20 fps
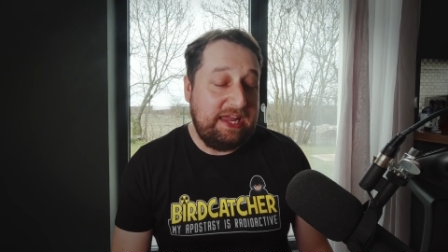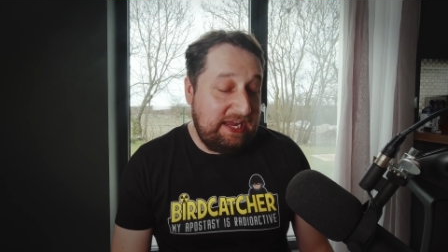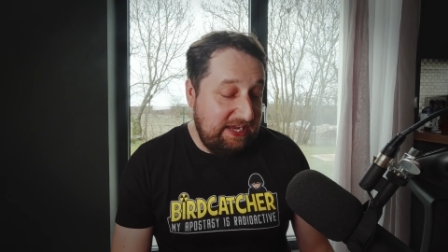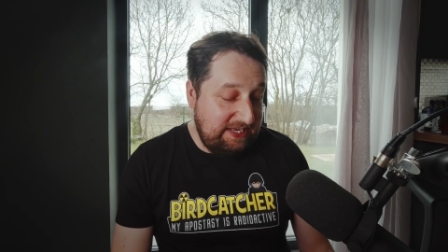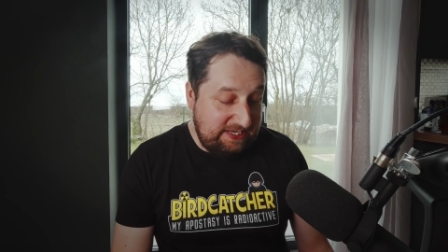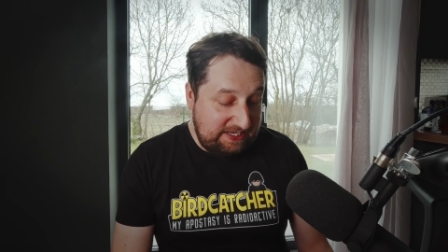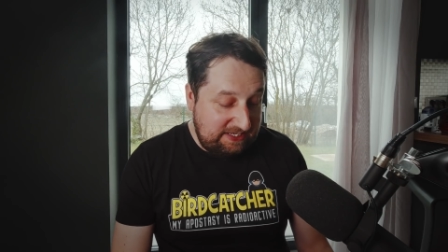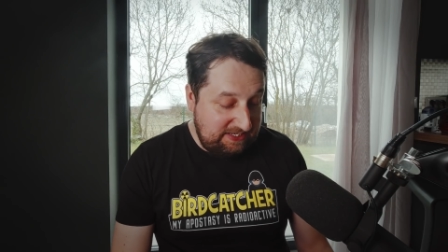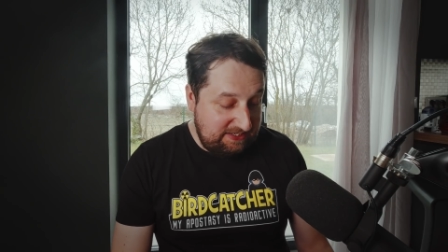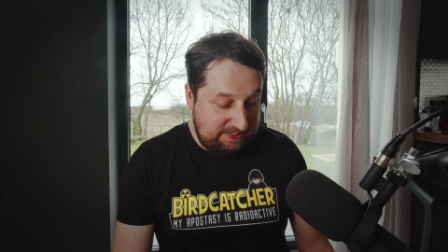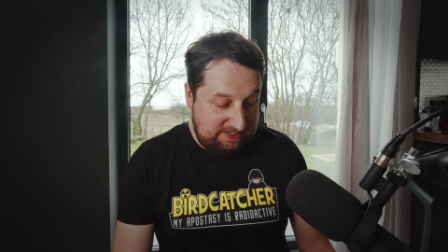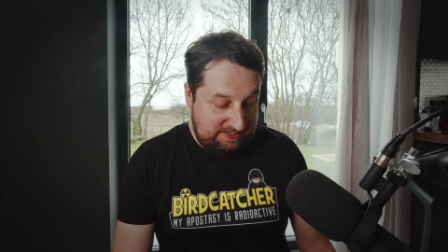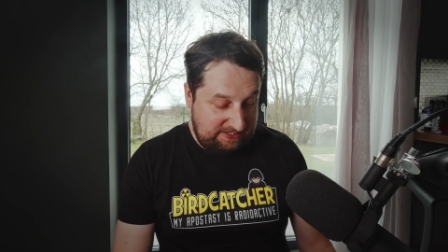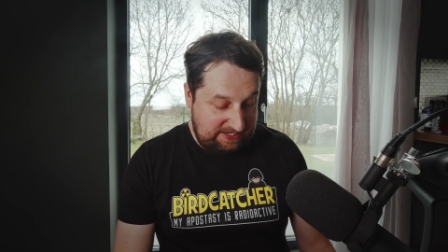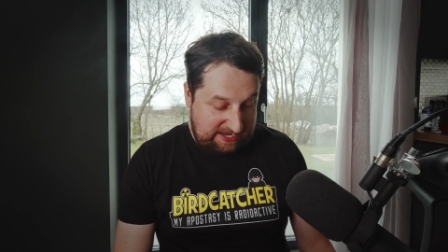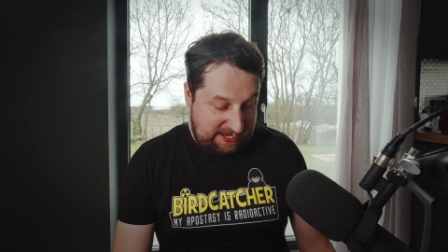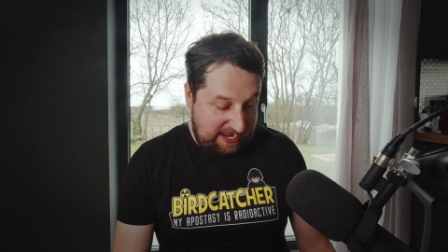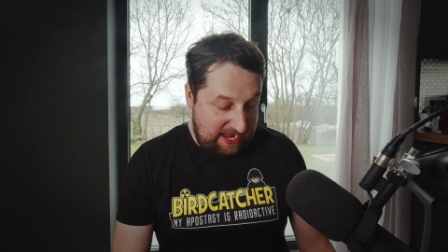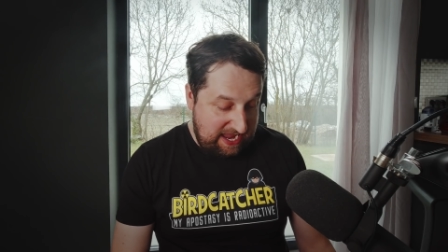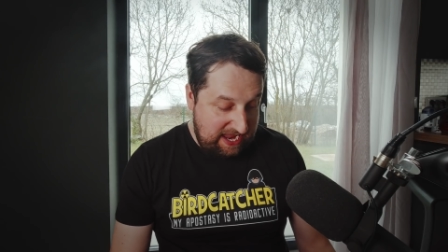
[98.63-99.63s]
He
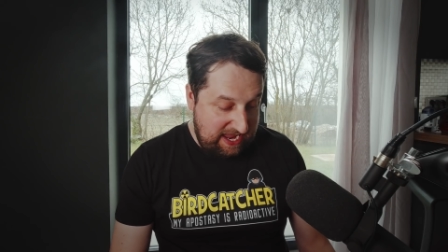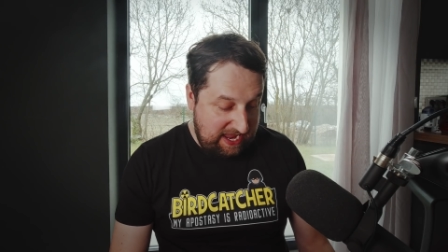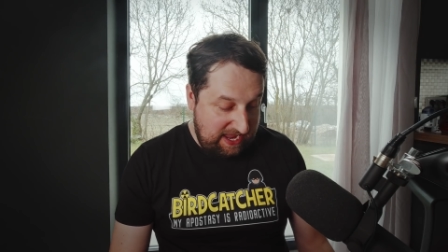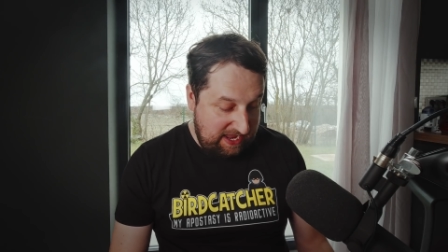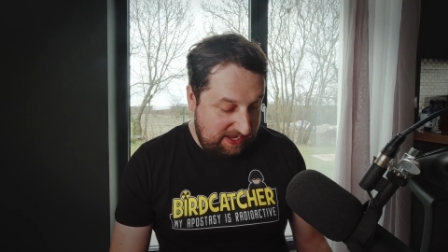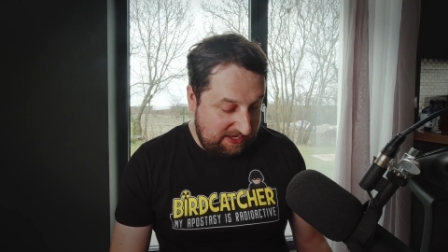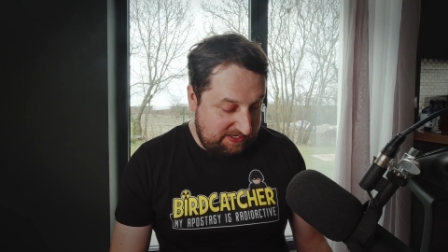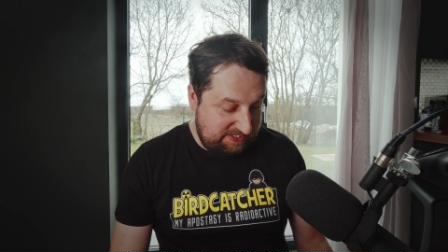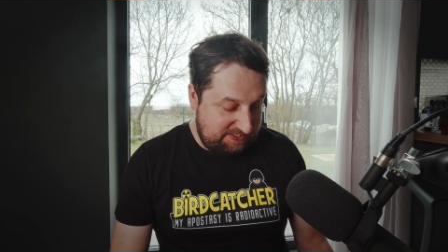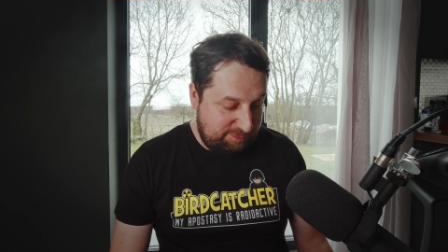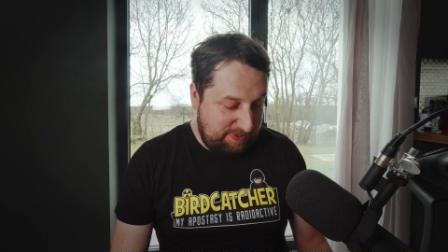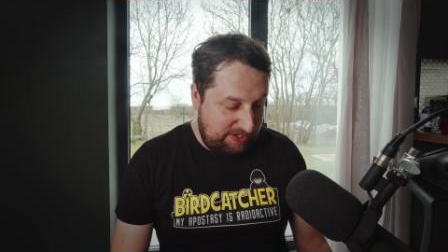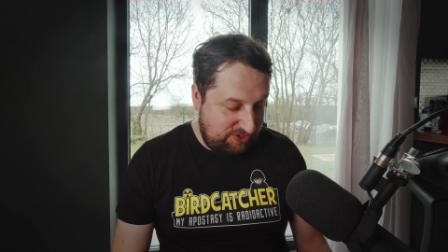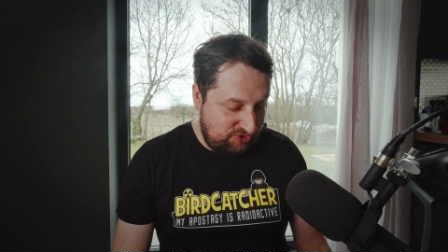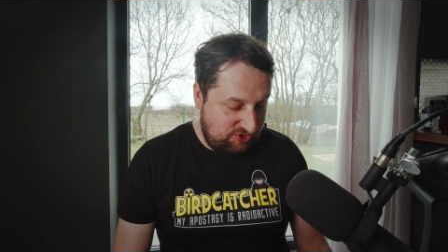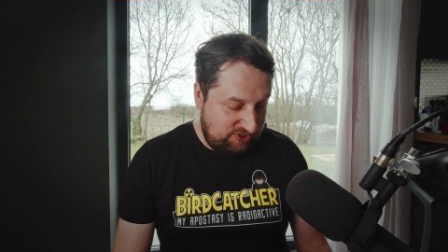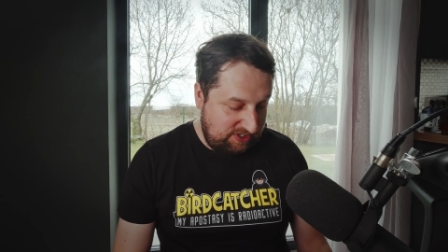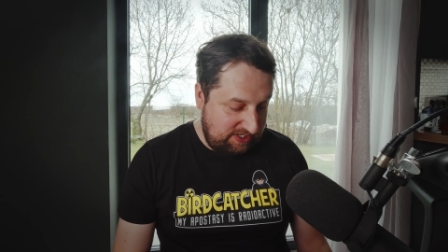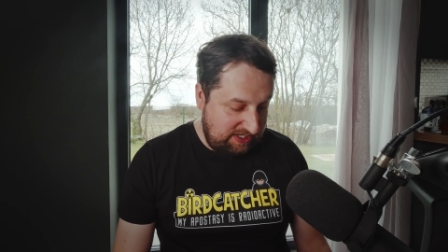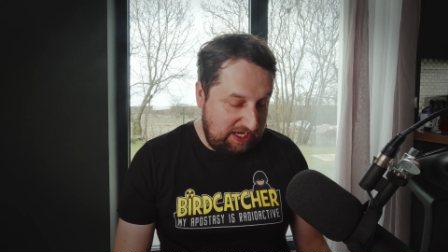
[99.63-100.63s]
didn't care
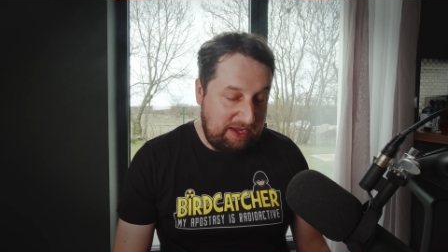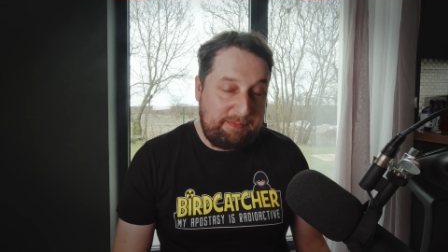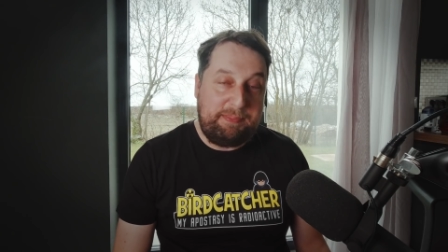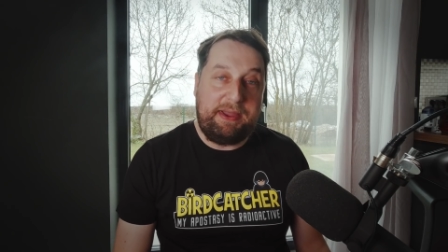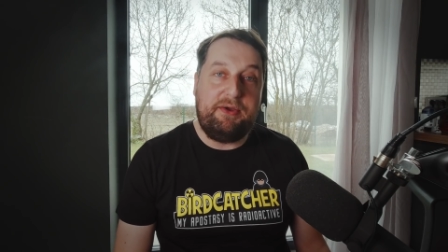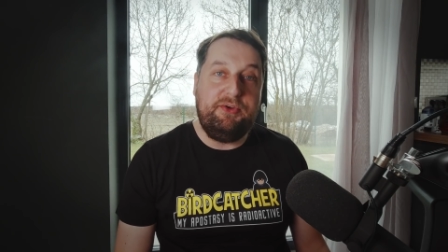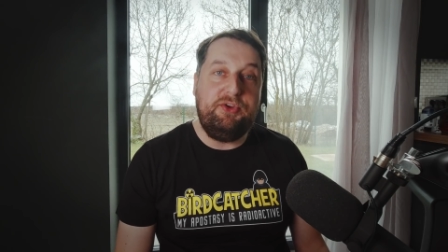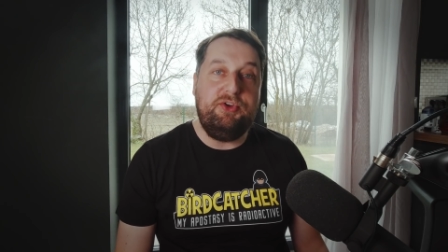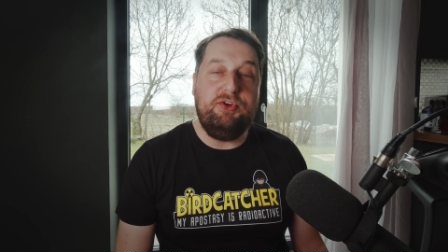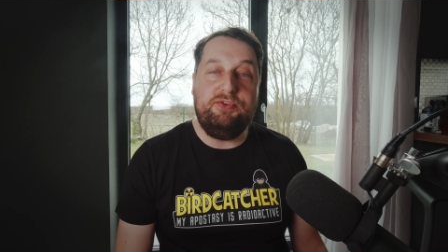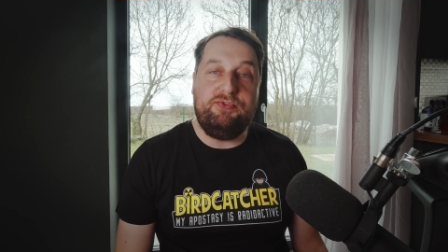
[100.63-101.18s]
especially about